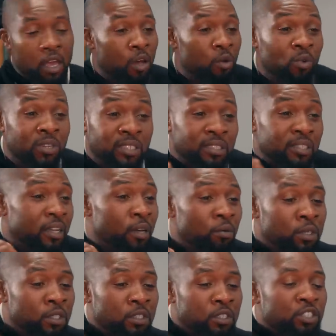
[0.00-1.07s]
it was it
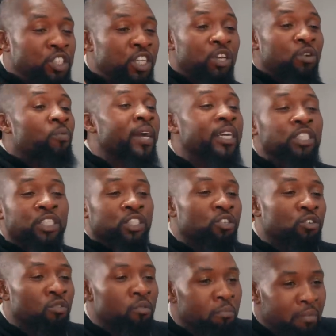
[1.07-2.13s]
was
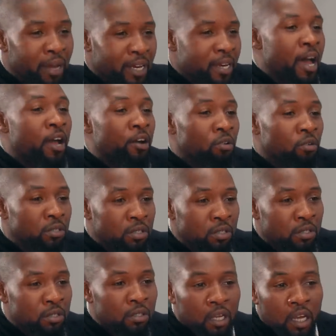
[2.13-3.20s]
generational McDonald's.
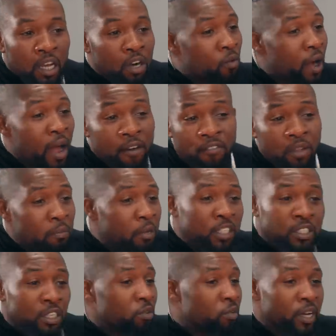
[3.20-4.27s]
Yeah. It don't have to be
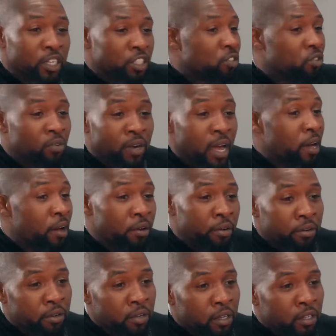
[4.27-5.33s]
generational now.
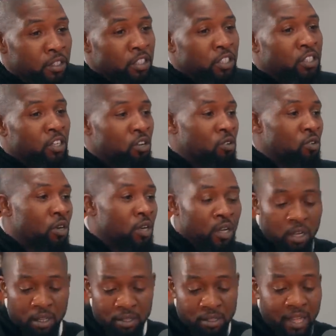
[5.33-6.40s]
Right. So
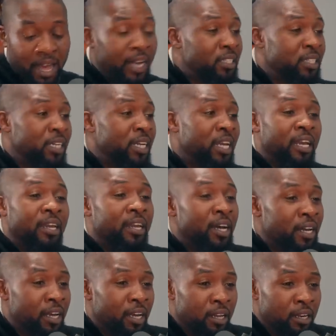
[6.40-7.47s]
that chicken
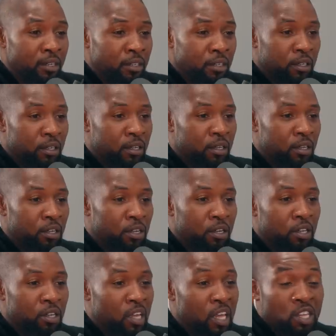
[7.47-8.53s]
nugget
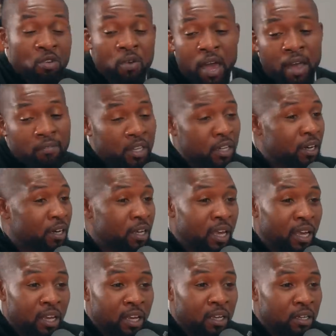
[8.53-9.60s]
you have a young
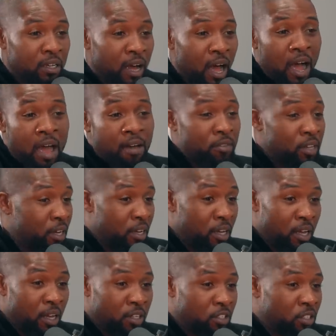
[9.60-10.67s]
king. Yeah. I have a young
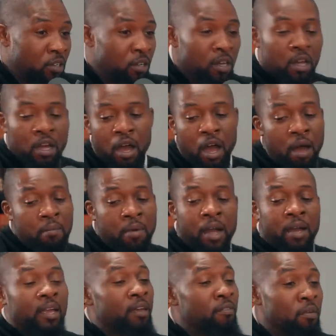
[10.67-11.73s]
king. Mm -hmm. So mm-hmm. I'm
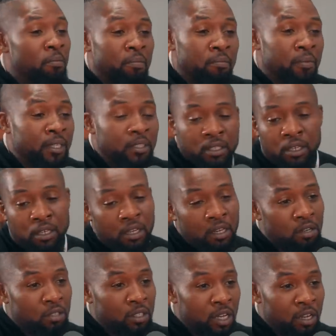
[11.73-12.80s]
not giving my son. He
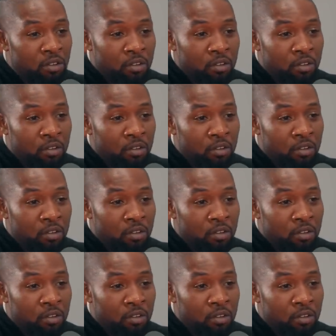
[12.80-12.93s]
gonna tell